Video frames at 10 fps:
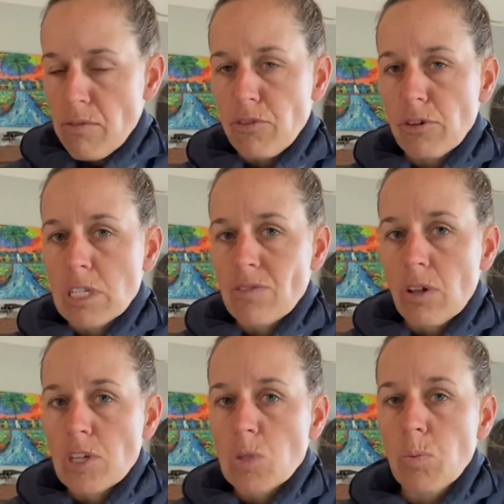First of all,
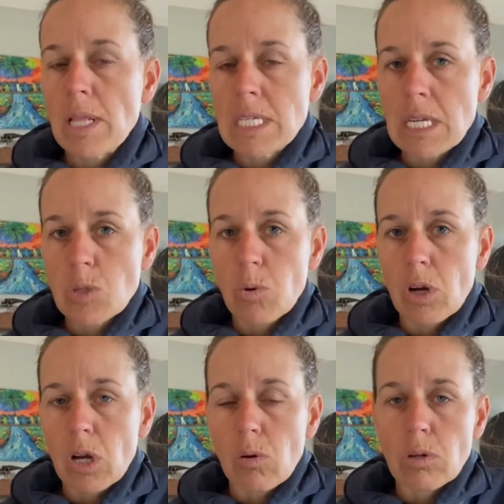this Wednesday's
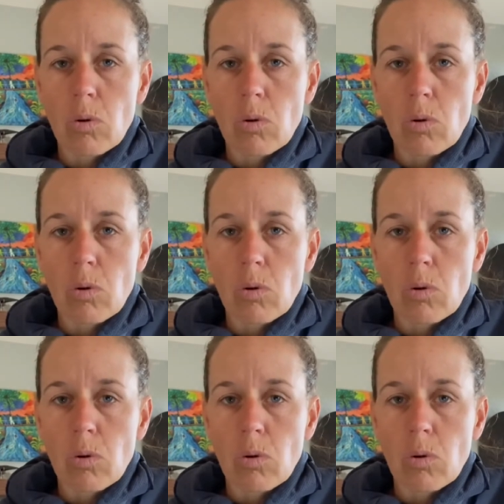workout